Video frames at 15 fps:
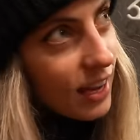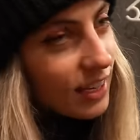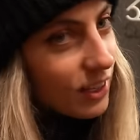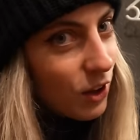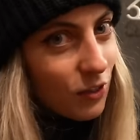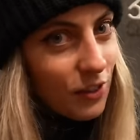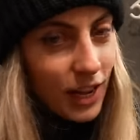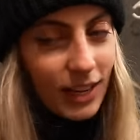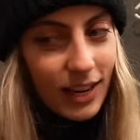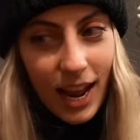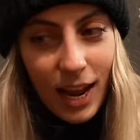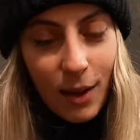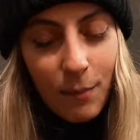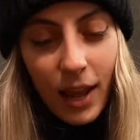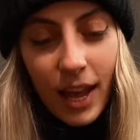it got that
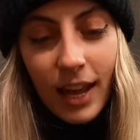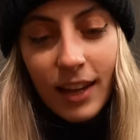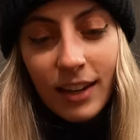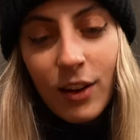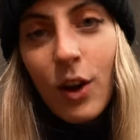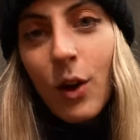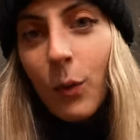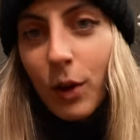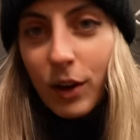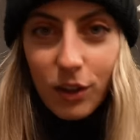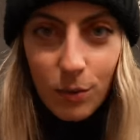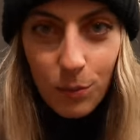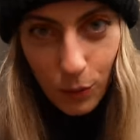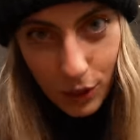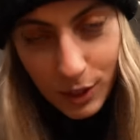name and one of
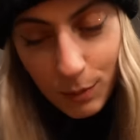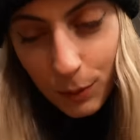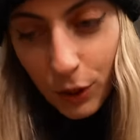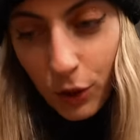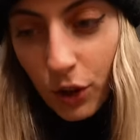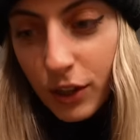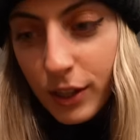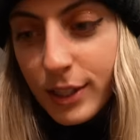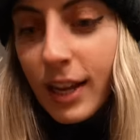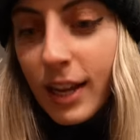them was because